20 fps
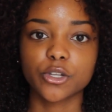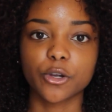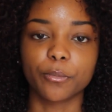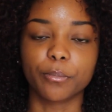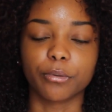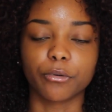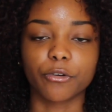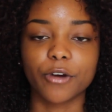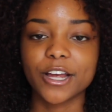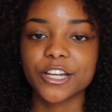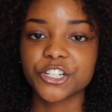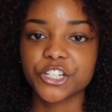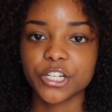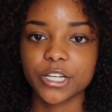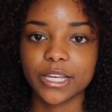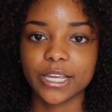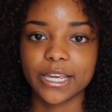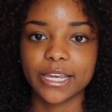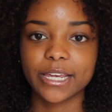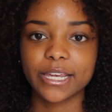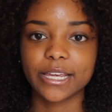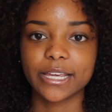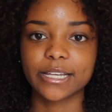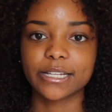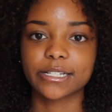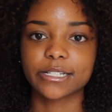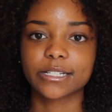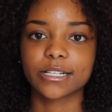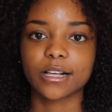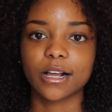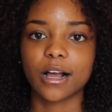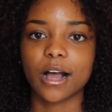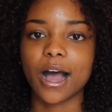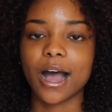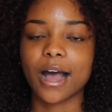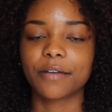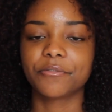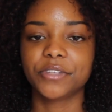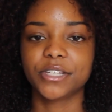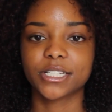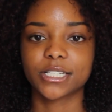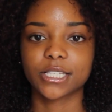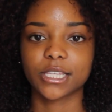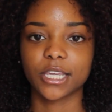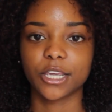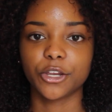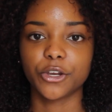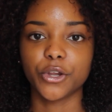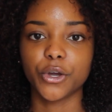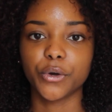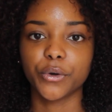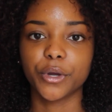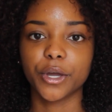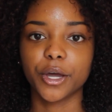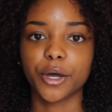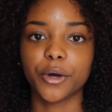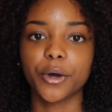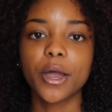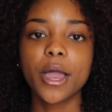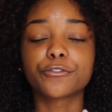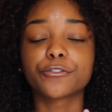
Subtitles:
So brushing it is obviously a no-go.